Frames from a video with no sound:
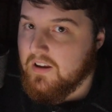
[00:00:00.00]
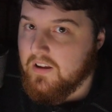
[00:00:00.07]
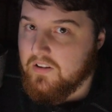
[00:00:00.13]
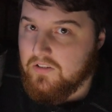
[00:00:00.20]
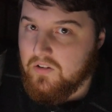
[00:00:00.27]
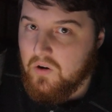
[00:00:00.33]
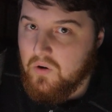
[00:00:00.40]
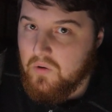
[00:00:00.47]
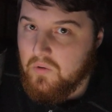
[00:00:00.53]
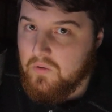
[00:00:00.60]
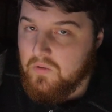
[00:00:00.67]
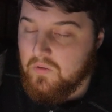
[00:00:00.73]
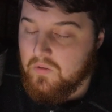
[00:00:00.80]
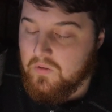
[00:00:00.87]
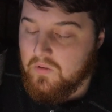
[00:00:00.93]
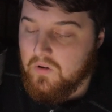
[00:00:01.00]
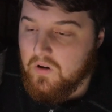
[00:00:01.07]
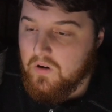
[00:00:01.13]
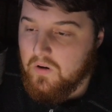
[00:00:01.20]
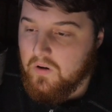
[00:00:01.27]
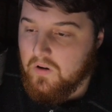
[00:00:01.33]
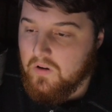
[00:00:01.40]
So
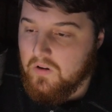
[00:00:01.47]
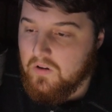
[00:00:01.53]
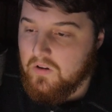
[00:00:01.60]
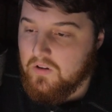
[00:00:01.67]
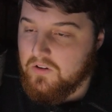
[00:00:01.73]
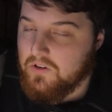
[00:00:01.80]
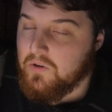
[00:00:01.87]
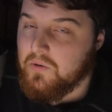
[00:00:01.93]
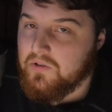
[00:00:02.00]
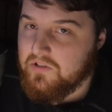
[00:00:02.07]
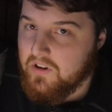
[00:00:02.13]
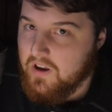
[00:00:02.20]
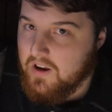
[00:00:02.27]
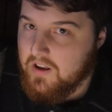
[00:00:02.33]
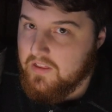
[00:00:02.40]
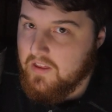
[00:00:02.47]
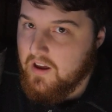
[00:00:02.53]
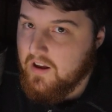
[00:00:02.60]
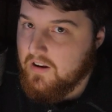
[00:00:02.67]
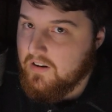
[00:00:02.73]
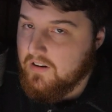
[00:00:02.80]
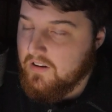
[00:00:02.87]
you say that